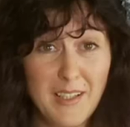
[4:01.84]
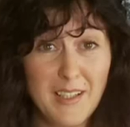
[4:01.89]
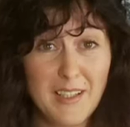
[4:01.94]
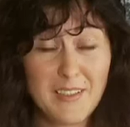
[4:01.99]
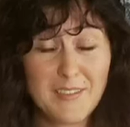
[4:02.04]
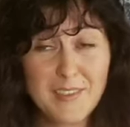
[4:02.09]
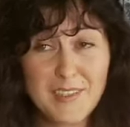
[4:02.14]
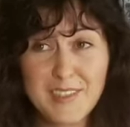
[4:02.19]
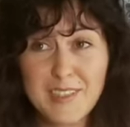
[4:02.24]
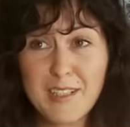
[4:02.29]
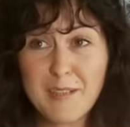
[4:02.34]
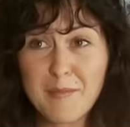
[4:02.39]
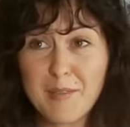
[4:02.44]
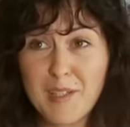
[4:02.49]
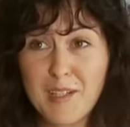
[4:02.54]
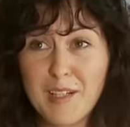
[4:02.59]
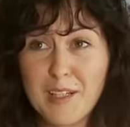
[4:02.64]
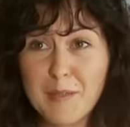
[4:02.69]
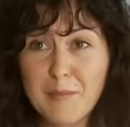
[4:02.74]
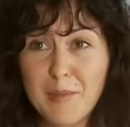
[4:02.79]
And at the same
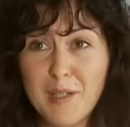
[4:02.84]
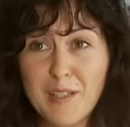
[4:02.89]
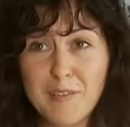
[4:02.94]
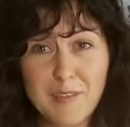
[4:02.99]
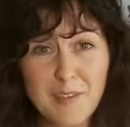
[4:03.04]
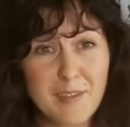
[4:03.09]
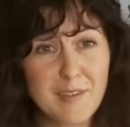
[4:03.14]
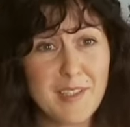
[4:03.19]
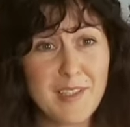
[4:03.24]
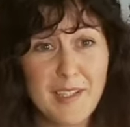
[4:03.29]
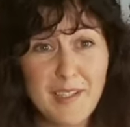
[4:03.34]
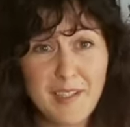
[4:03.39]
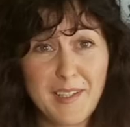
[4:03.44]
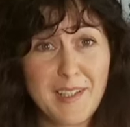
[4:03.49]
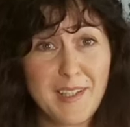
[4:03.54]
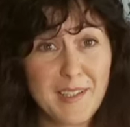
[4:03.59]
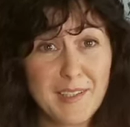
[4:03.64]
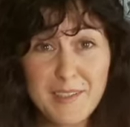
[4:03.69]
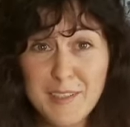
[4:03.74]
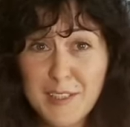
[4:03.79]
time, I feel that I
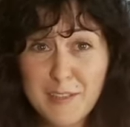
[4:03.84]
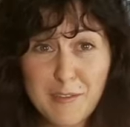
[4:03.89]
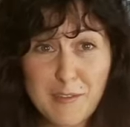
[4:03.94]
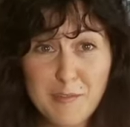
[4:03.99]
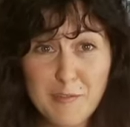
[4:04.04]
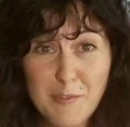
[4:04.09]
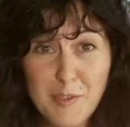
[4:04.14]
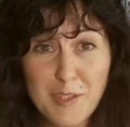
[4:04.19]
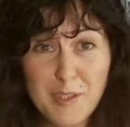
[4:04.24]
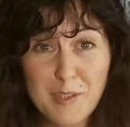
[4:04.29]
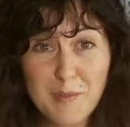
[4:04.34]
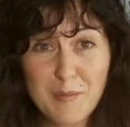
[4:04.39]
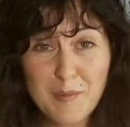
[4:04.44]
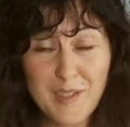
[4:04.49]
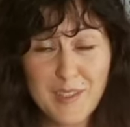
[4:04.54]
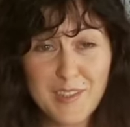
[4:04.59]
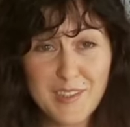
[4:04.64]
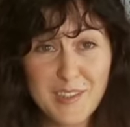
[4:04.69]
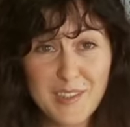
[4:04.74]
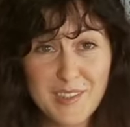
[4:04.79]
can't give them freedom.
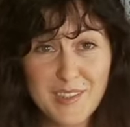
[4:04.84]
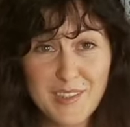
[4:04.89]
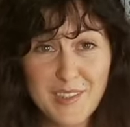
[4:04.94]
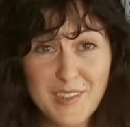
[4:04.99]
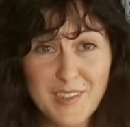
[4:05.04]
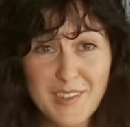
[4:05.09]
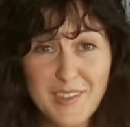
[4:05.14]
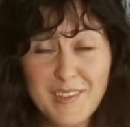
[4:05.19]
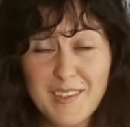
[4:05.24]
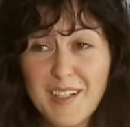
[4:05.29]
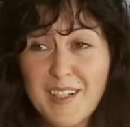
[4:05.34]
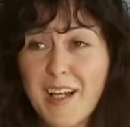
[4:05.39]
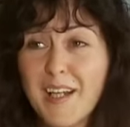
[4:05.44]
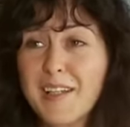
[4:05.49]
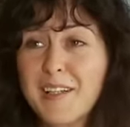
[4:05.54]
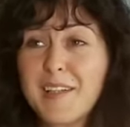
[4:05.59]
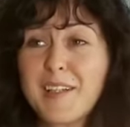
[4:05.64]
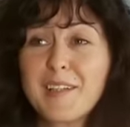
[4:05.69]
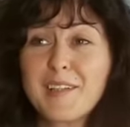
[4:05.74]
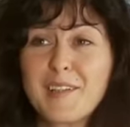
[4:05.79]
I
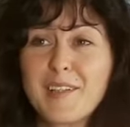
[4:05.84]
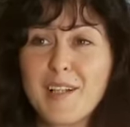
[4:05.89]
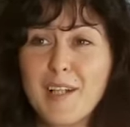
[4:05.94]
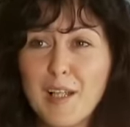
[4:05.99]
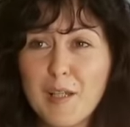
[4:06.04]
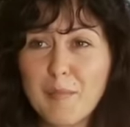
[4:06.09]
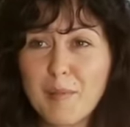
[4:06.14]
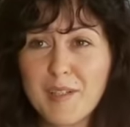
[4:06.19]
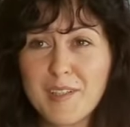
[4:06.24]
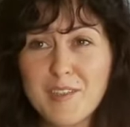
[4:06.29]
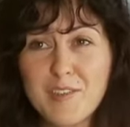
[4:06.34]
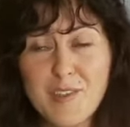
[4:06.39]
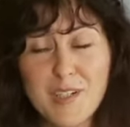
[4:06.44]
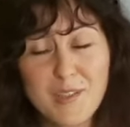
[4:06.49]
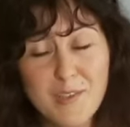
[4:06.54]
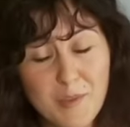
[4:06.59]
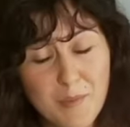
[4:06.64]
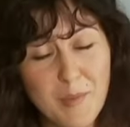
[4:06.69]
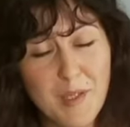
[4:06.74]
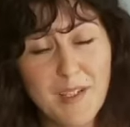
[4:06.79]
can't help. I try
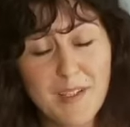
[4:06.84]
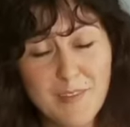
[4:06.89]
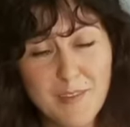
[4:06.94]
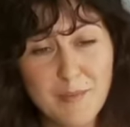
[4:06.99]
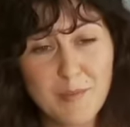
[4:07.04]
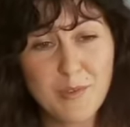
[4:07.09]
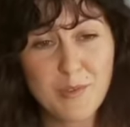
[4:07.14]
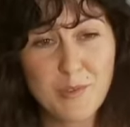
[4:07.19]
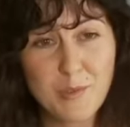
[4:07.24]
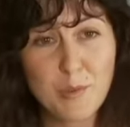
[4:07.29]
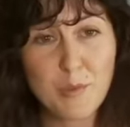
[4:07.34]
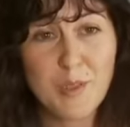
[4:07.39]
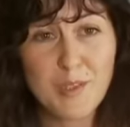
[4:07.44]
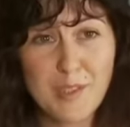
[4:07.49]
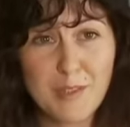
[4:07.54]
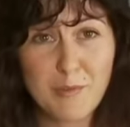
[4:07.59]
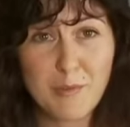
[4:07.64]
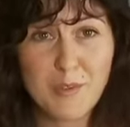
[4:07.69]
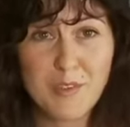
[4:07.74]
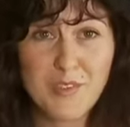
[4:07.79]
to make them to do what
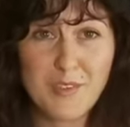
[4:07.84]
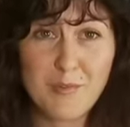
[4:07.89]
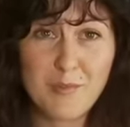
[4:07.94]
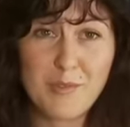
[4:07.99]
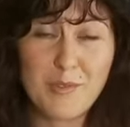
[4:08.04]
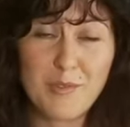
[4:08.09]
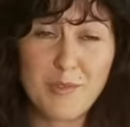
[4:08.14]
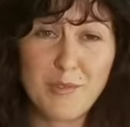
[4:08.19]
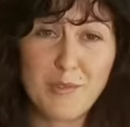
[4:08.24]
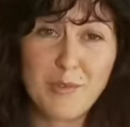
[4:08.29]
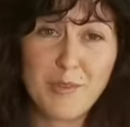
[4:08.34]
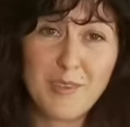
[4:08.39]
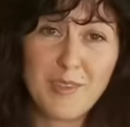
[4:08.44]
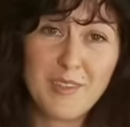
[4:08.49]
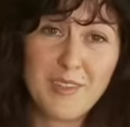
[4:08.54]
I want them to do.